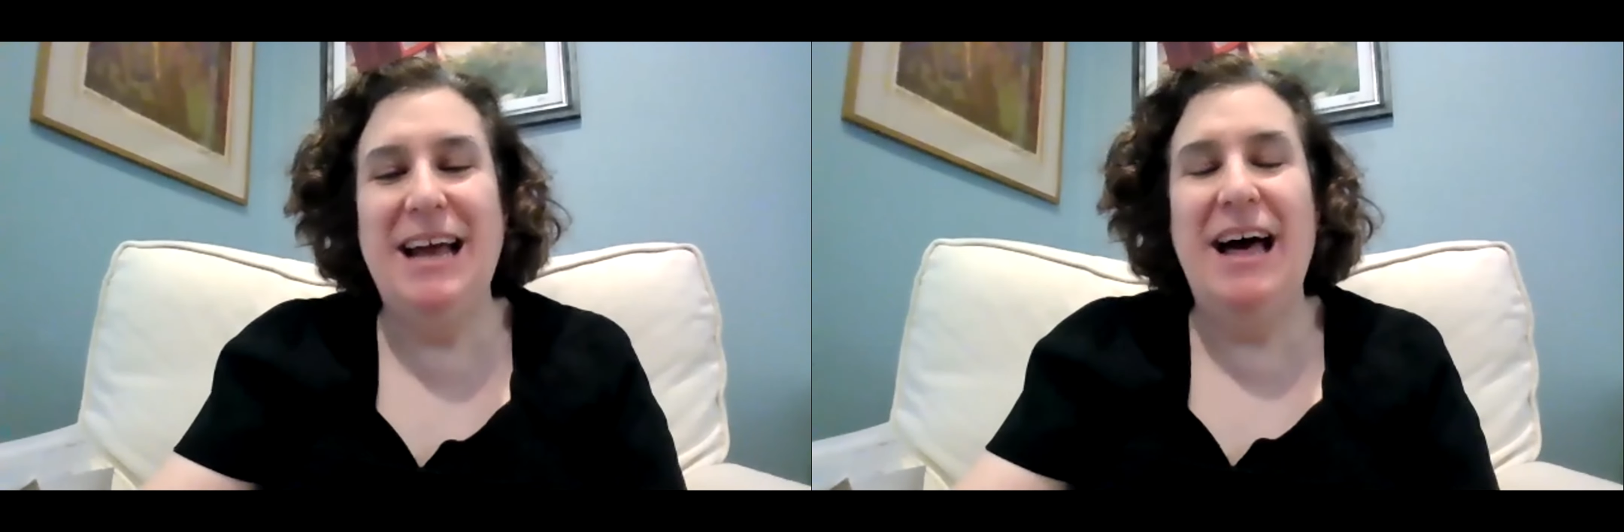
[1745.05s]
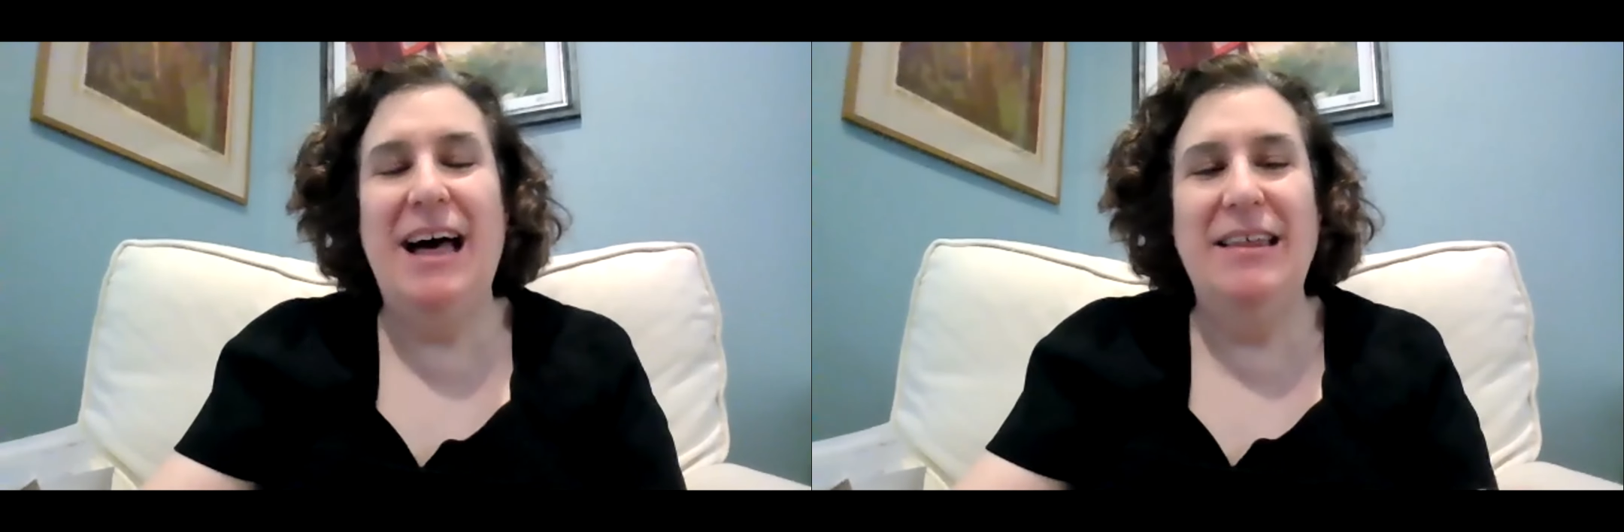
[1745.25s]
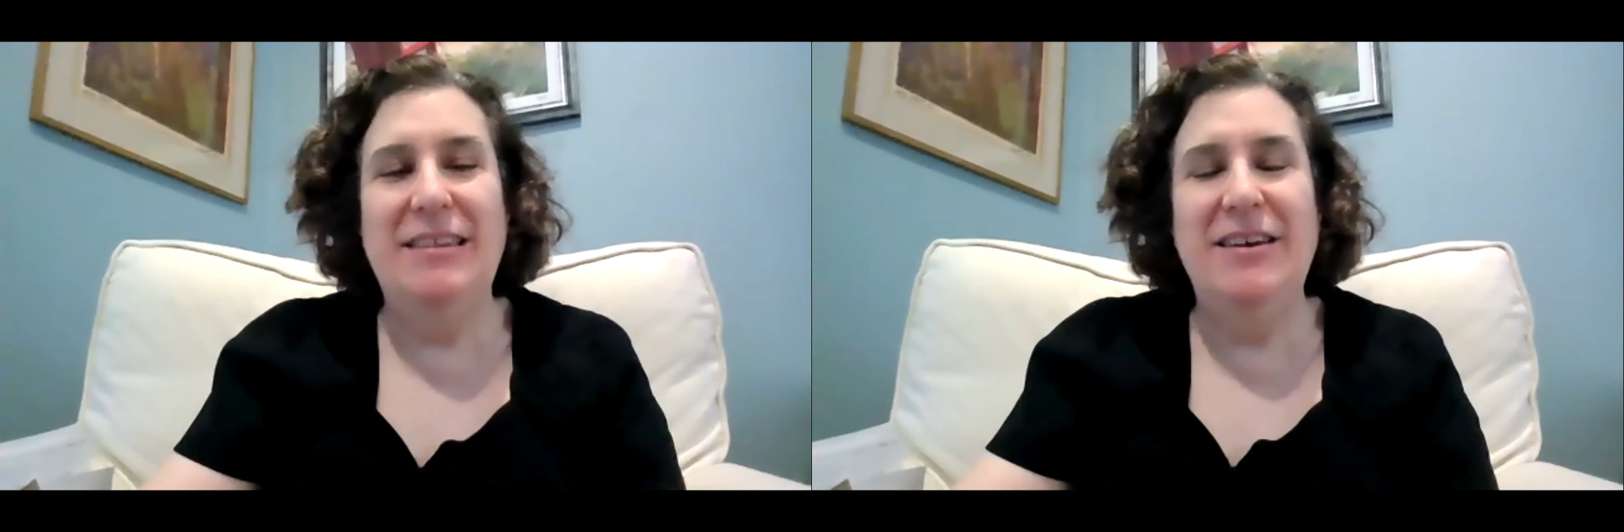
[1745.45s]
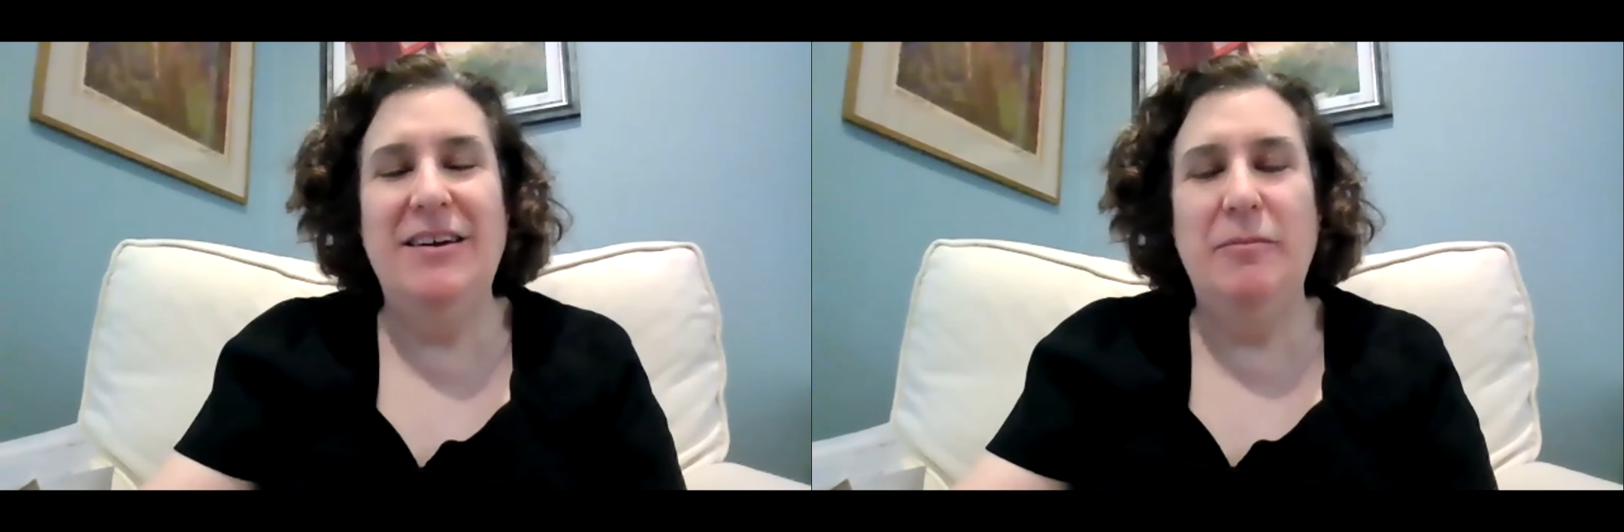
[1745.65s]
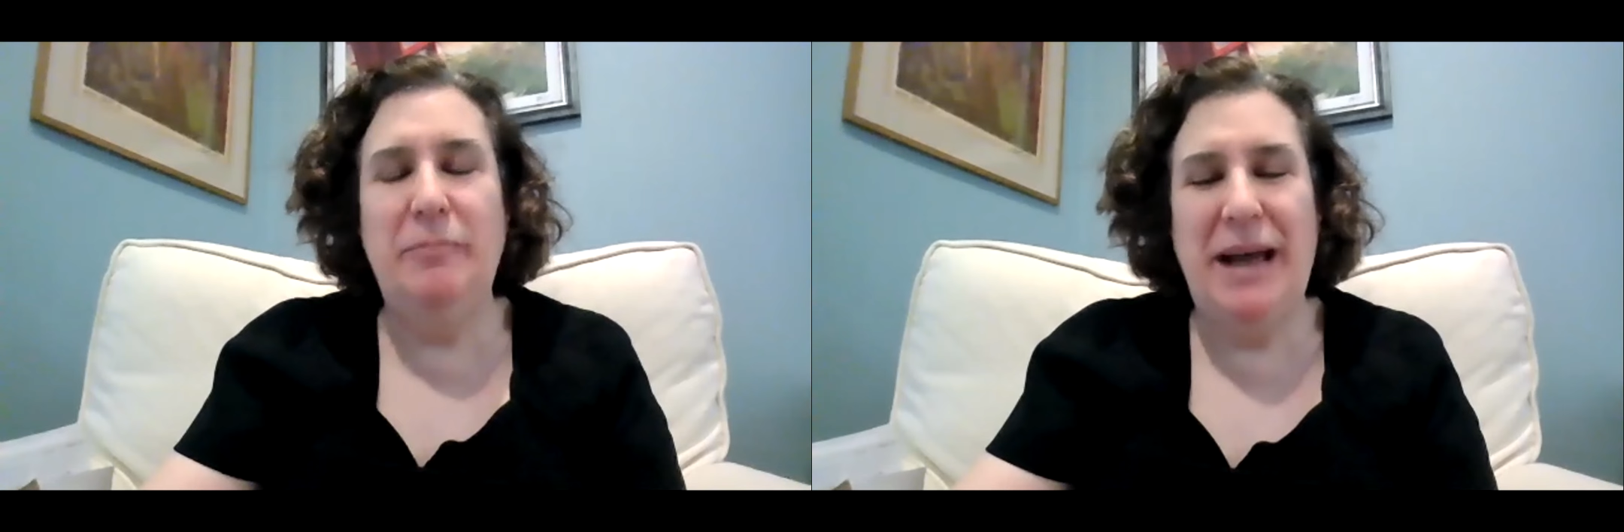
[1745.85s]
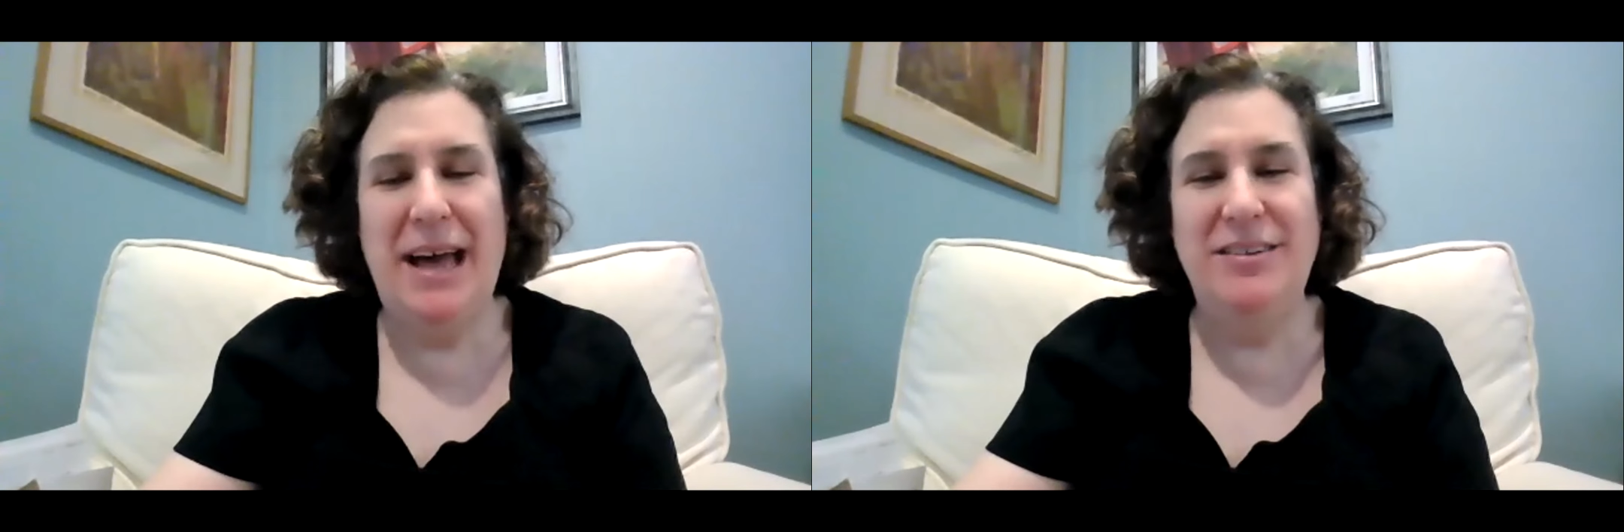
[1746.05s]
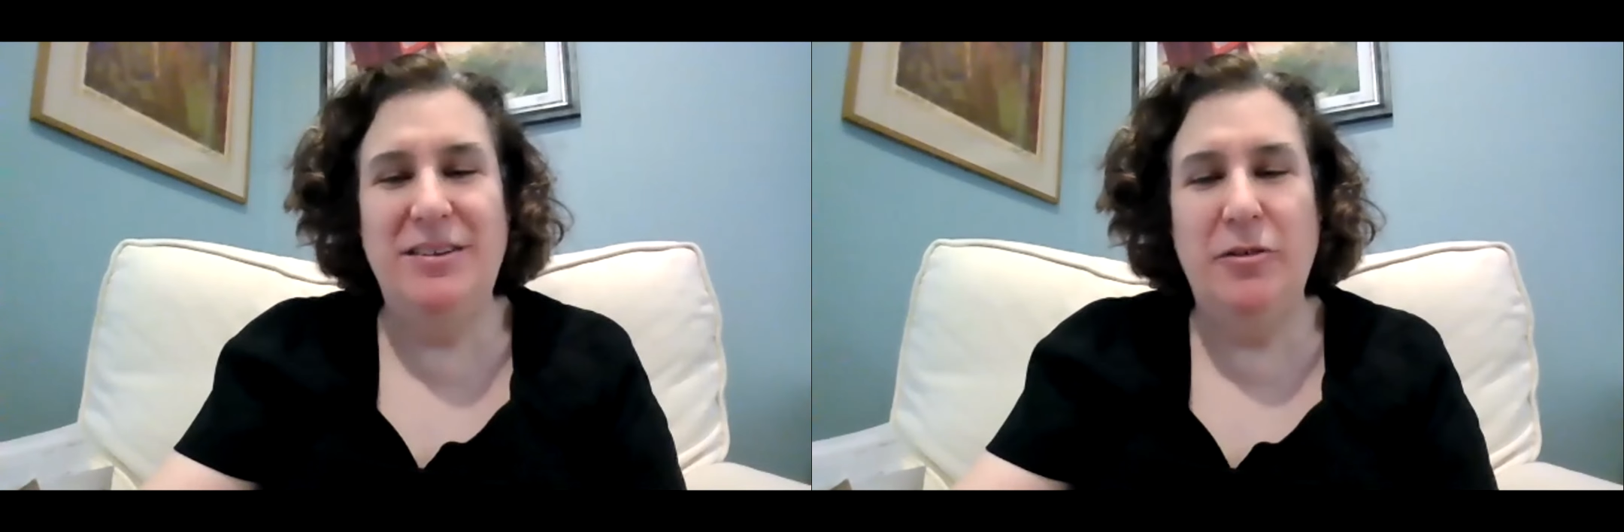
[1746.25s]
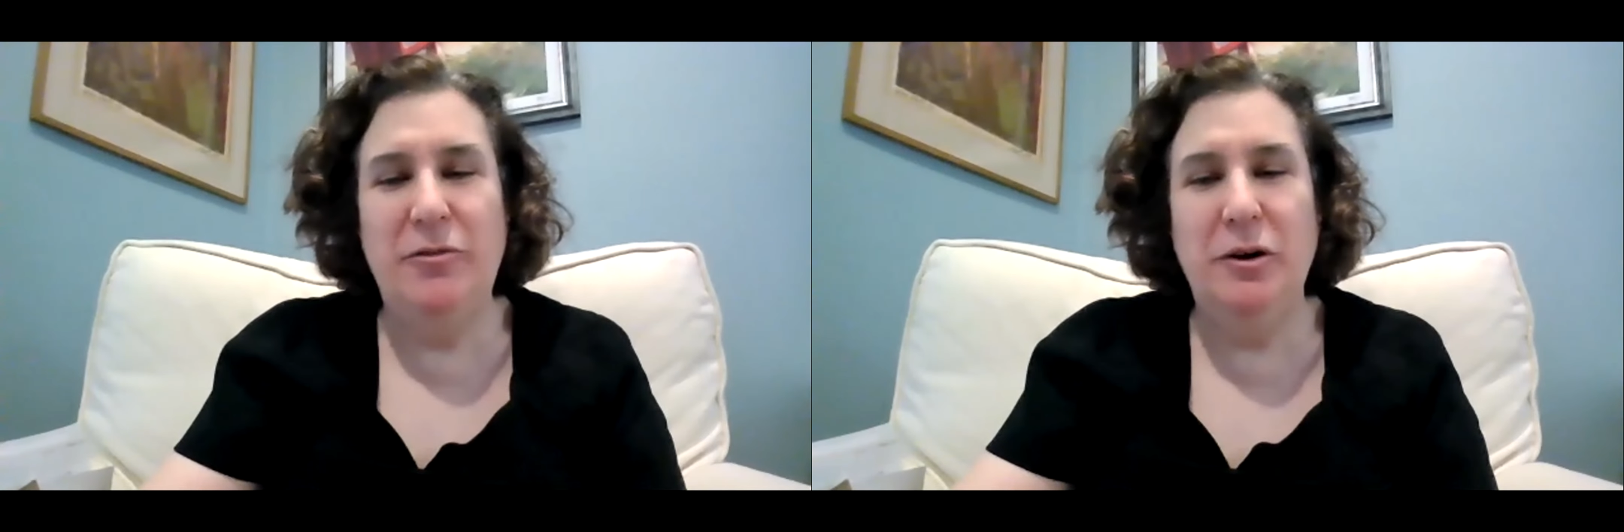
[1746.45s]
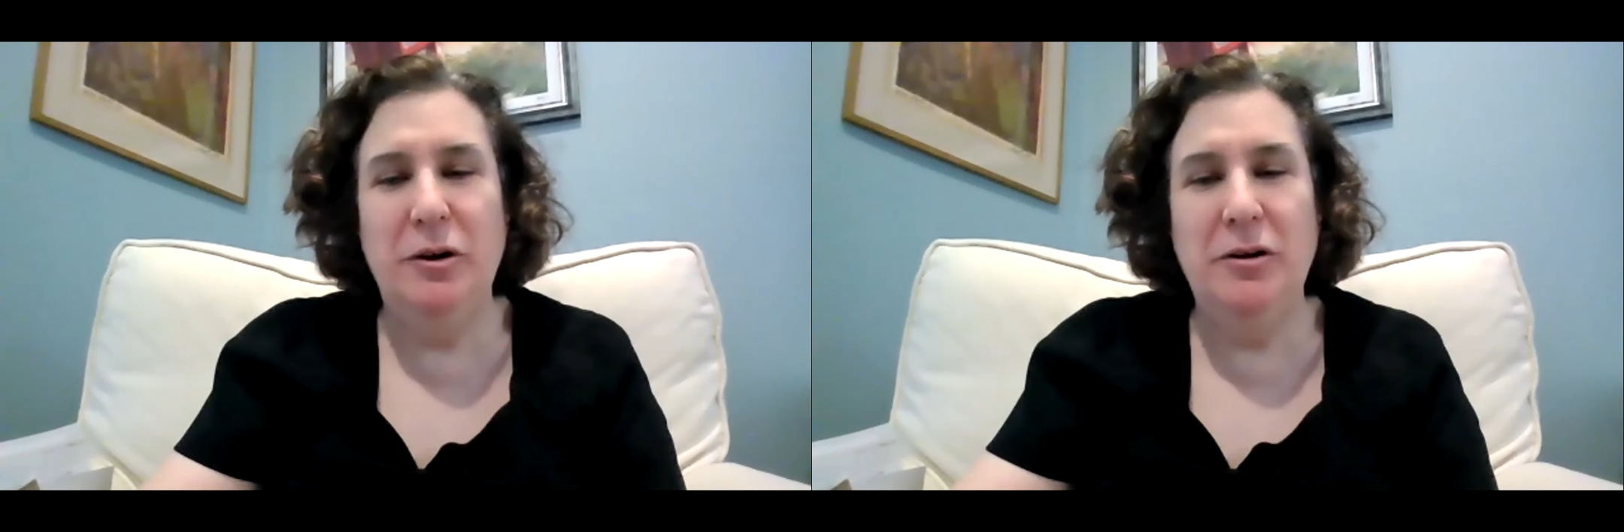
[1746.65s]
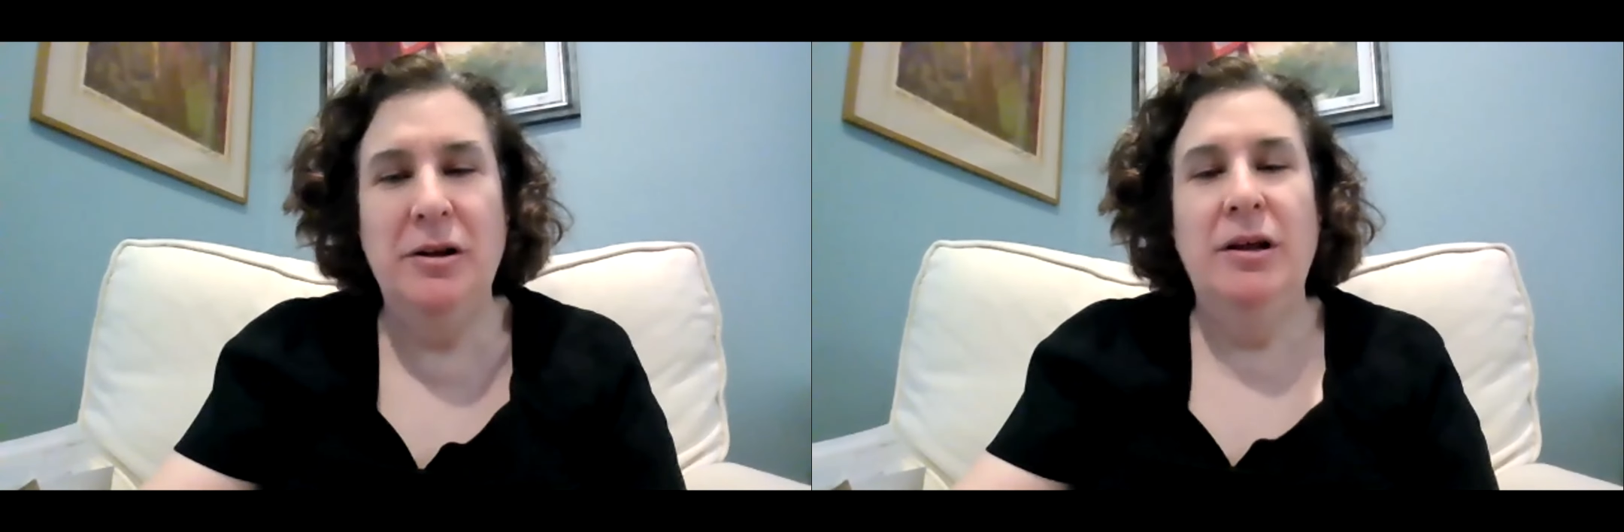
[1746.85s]
other
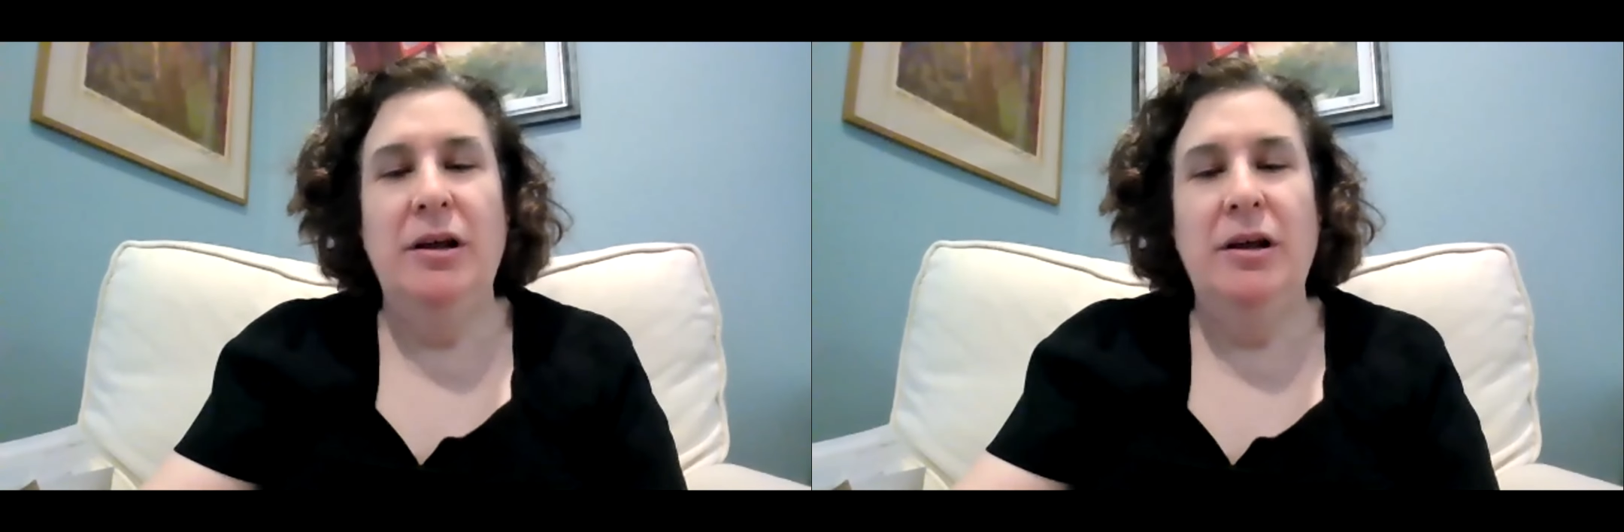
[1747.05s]
Passover